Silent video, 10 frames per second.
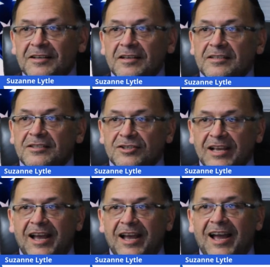
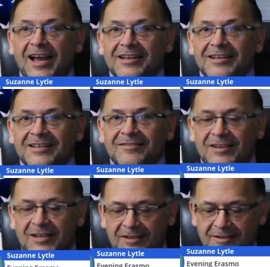Suzanne,
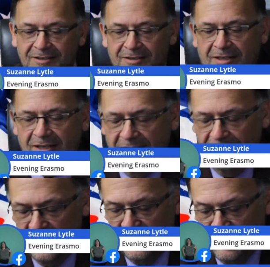evening. Good
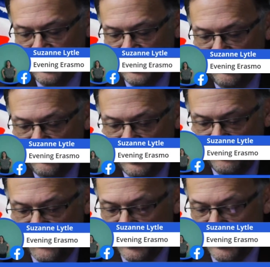evening, good
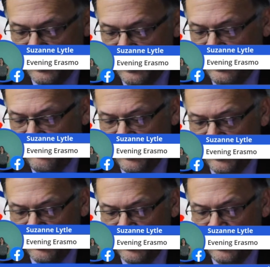evening, good evening,
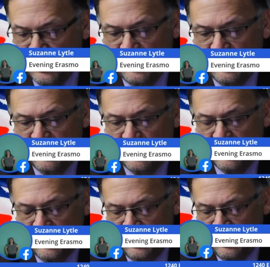good evening, good
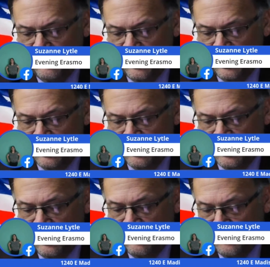evening, good
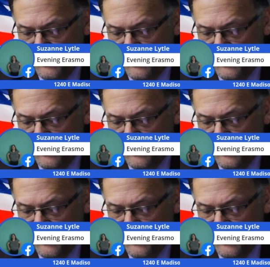evening.